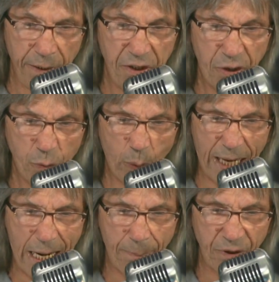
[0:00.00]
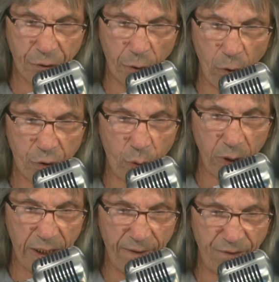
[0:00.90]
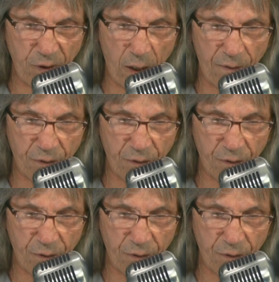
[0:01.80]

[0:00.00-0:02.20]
This is what happens to those who live far